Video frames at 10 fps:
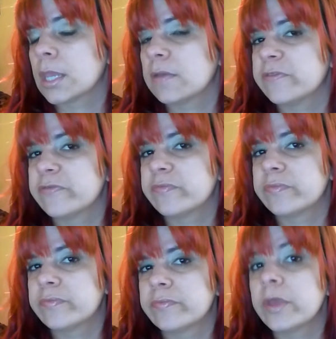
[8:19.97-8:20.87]
it's,
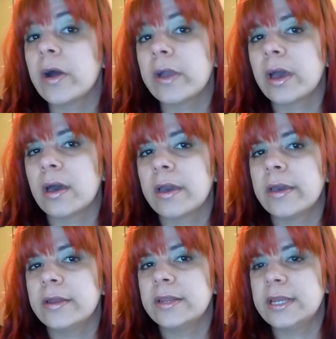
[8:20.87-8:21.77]
oh yeah,
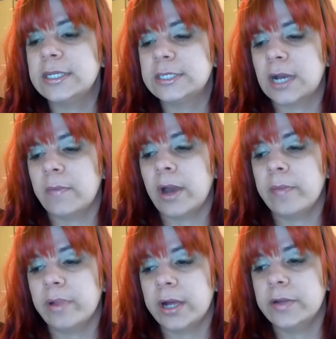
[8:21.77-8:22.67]
and each time I
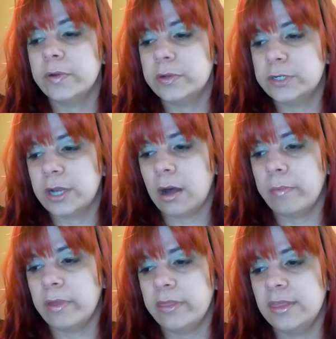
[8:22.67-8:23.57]
apply to a new job,
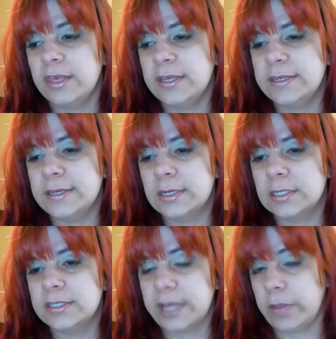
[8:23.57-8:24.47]
the
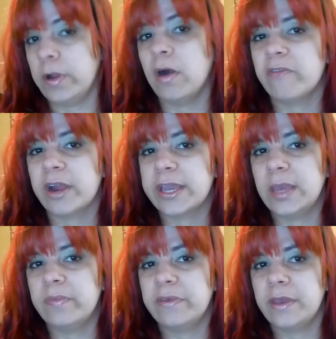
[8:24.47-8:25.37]
salary offer I
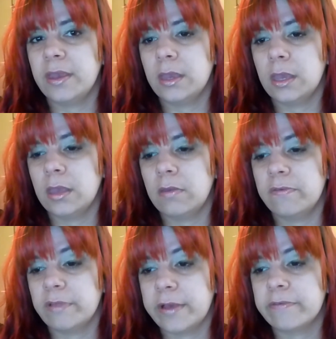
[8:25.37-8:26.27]
keep seeing
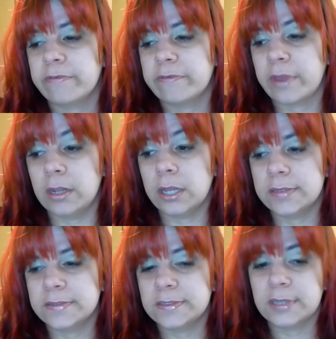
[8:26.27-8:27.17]
is less and
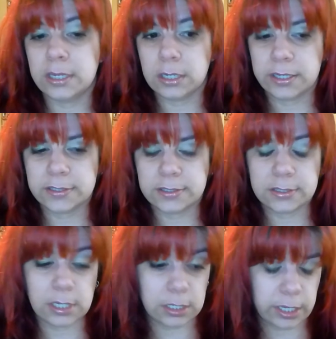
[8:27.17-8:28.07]
less and less
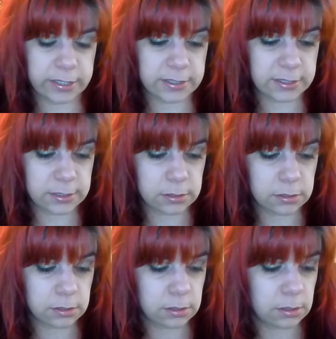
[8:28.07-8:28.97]
and less
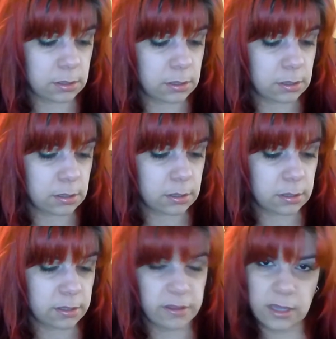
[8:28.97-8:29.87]

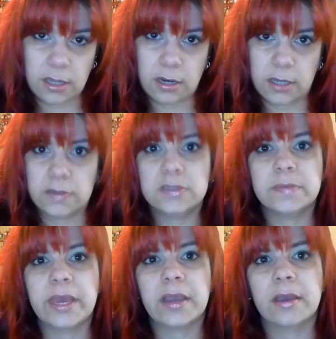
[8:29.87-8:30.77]
than I used to make.